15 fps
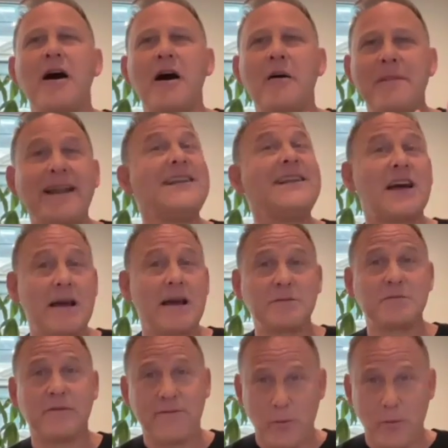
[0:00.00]
many
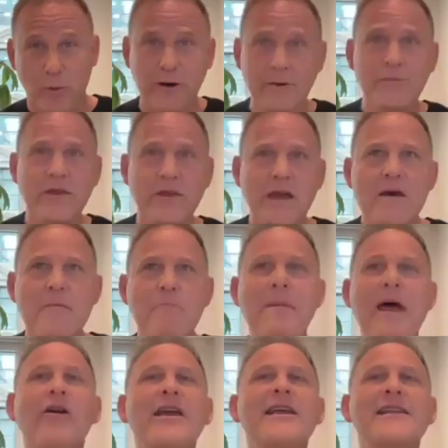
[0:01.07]
times before.
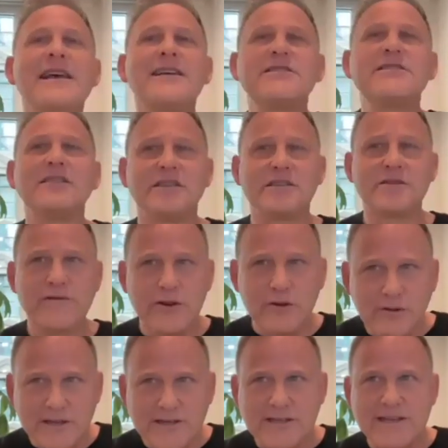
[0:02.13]
Marion Nestle is
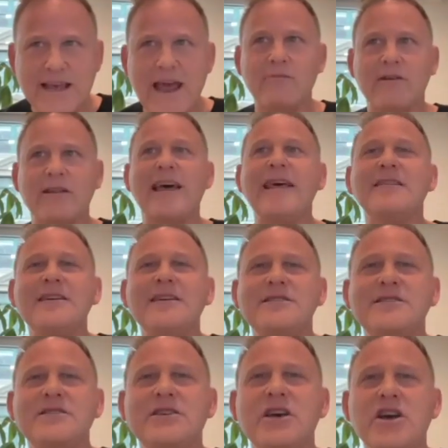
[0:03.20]
fearless and
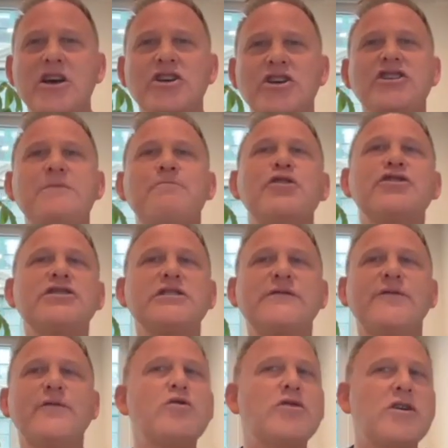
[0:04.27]
relentless. She pushes
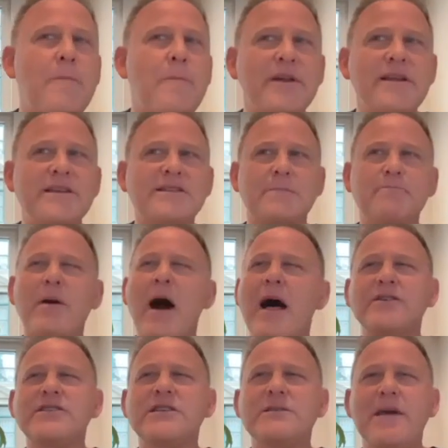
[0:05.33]
food companies and
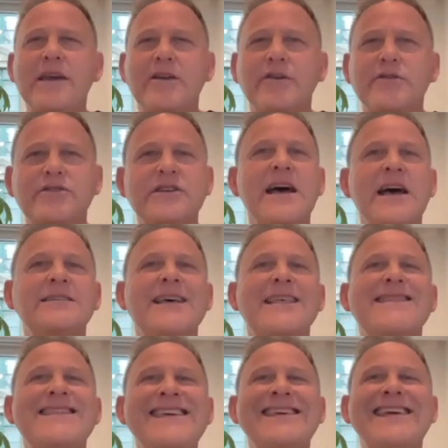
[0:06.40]
policymakers to
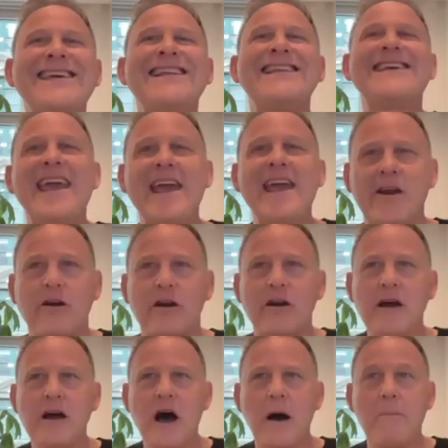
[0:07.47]
think and
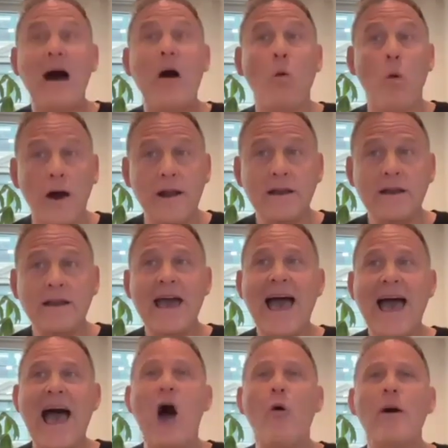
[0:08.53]
care about what,
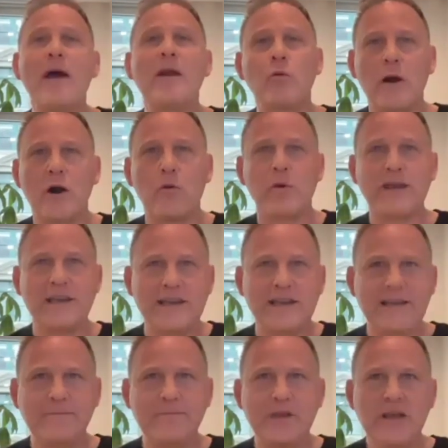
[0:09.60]
how, and where we
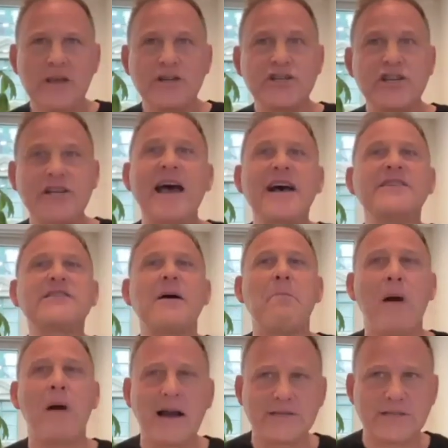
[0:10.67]
eat. She has
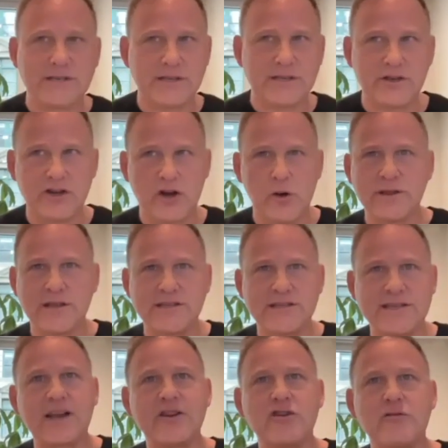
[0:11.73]
moxie. You know it the
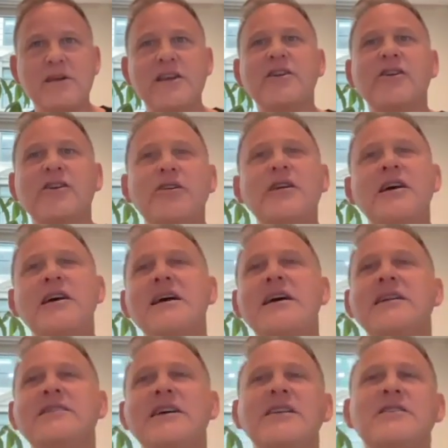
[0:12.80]
second you meet her.
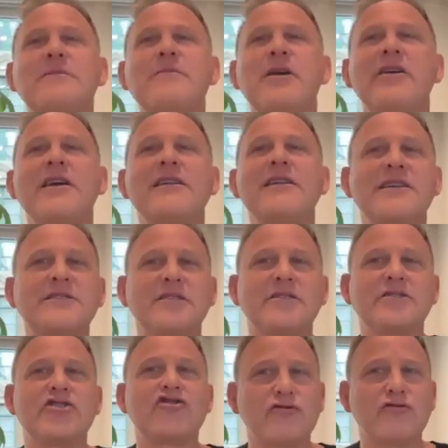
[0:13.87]
Dr. Marion Nestle
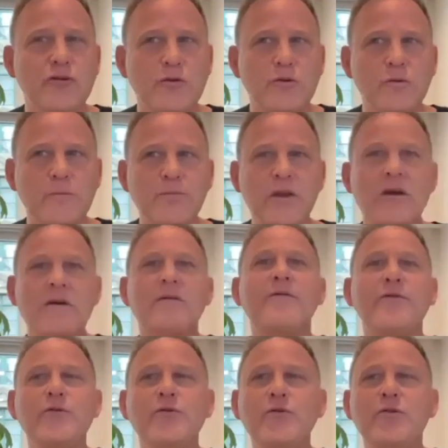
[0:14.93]
is a true
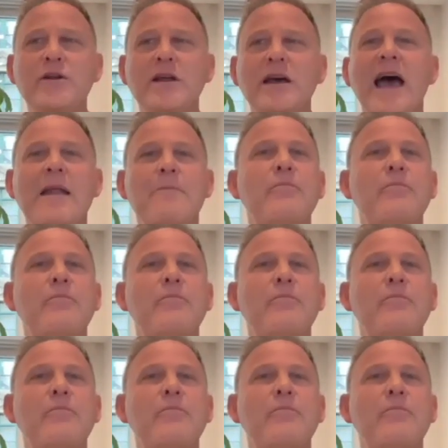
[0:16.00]
food and